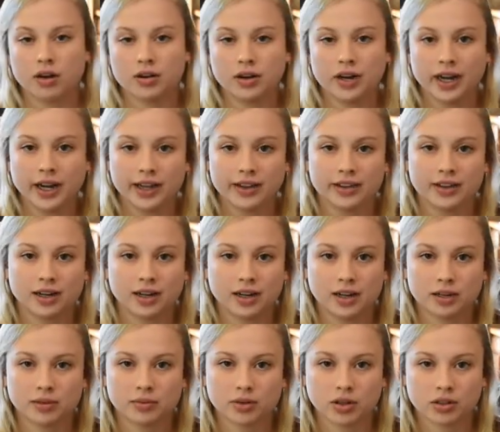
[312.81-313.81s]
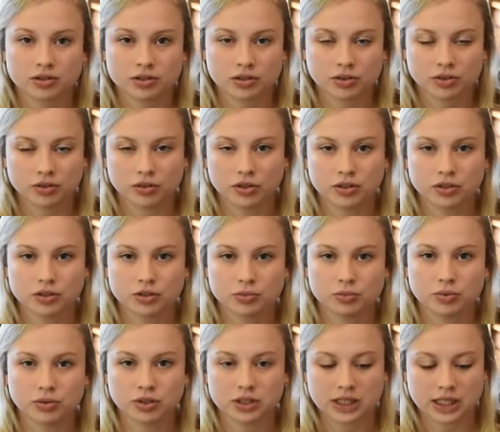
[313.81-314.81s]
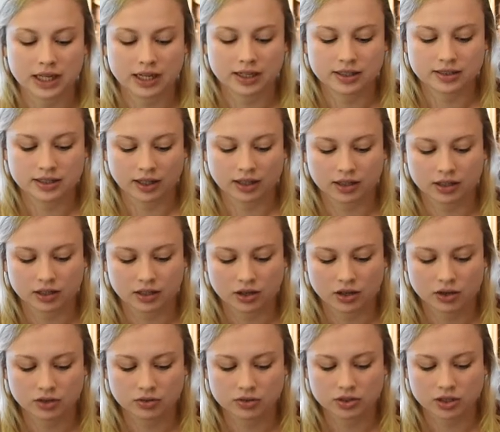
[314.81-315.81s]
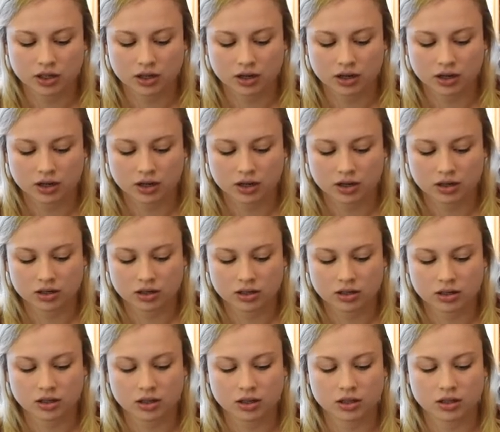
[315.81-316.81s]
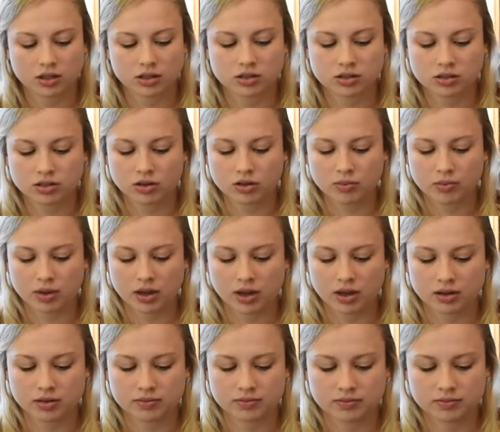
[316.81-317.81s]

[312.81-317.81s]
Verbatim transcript: cover it and then I'm also going to put a second coat on the snowman.